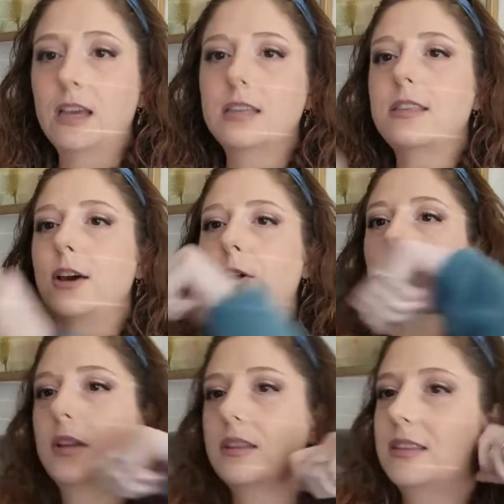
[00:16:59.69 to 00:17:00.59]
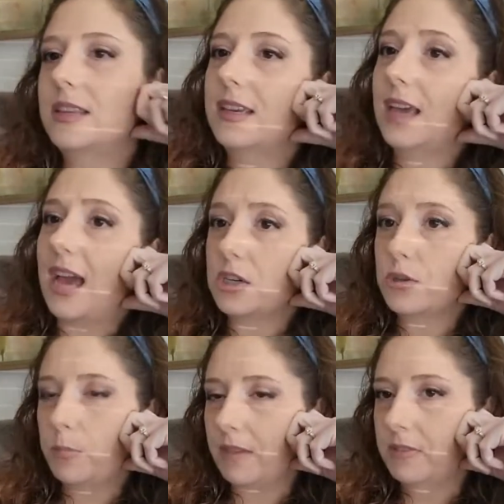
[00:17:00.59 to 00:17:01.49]
So the actual
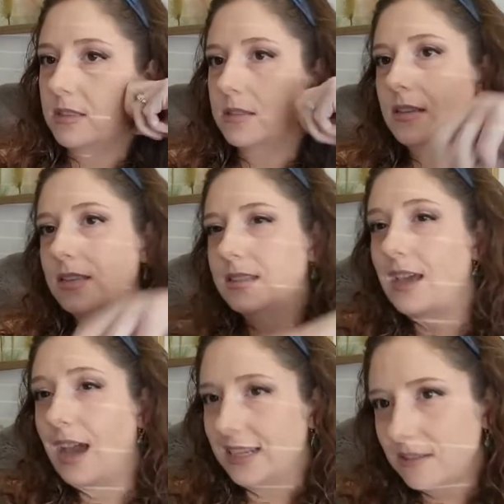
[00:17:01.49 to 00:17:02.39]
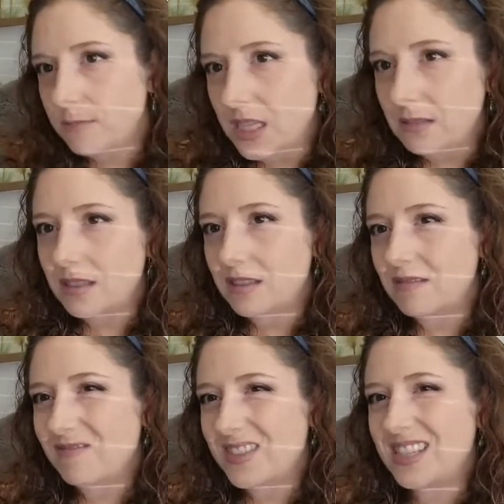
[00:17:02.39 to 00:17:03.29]
prevalence has kind of been
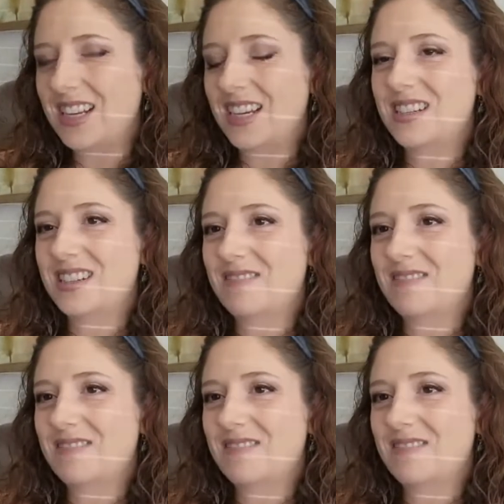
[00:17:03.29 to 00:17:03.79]
studied